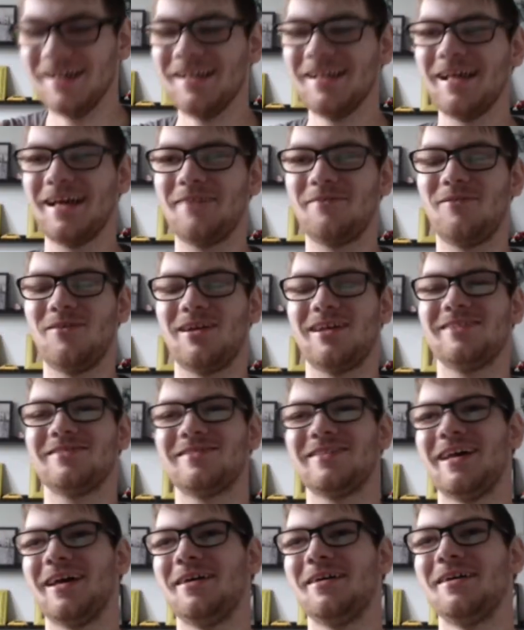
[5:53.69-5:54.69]
like for
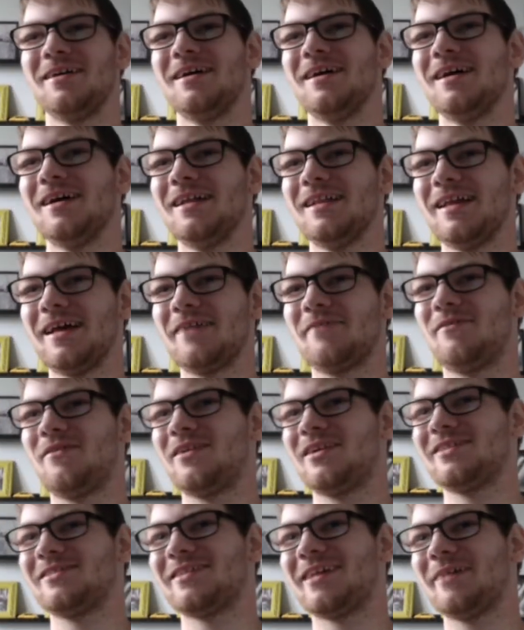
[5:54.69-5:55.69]
example like, for
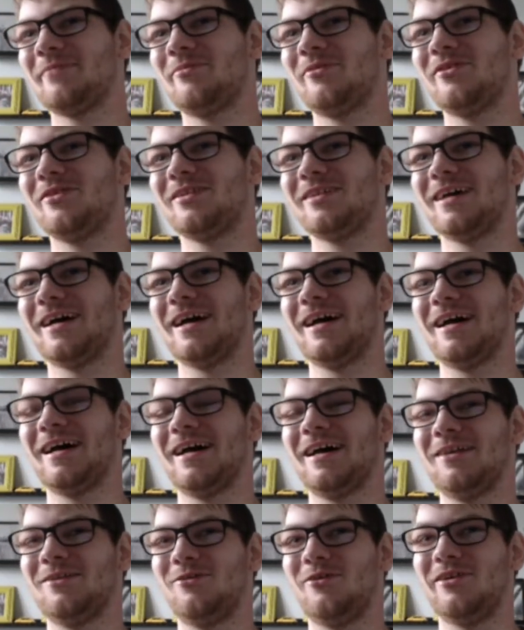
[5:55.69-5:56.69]
example,
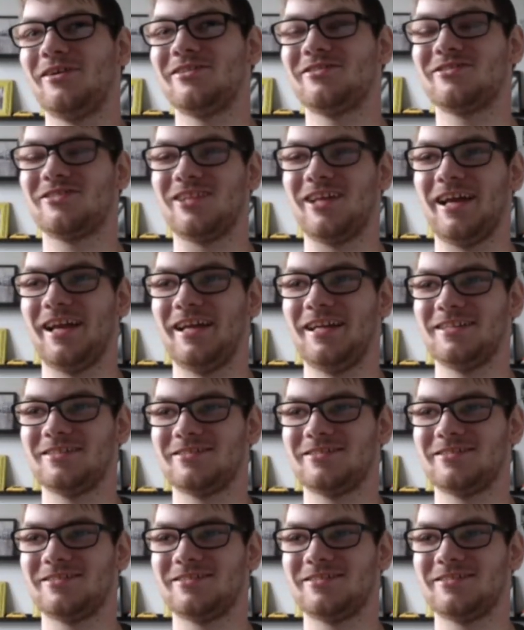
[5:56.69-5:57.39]
uh, Lois Lane